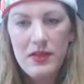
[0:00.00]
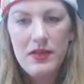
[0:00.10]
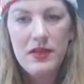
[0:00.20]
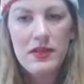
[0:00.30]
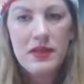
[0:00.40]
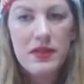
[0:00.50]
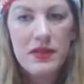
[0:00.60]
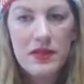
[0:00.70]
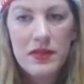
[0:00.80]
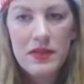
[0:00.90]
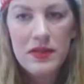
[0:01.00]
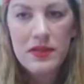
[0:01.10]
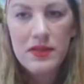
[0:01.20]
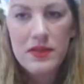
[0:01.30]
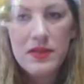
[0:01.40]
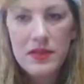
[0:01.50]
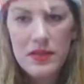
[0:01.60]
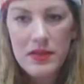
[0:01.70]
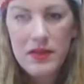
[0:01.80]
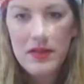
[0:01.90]

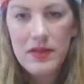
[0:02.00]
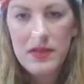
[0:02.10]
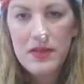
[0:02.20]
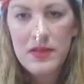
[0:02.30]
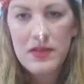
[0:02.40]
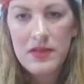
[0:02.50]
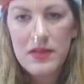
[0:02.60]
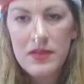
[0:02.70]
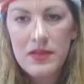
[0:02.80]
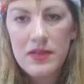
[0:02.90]
(silence)